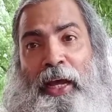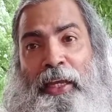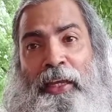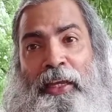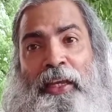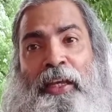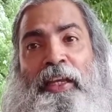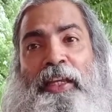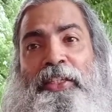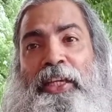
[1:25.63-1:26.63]
I
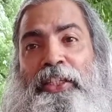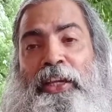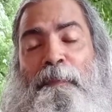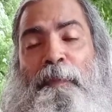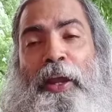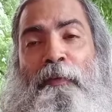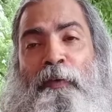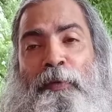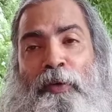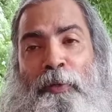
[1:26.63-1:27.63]
in such a
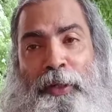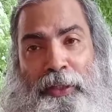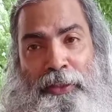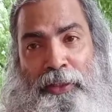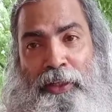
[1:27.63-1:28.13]
painful moment.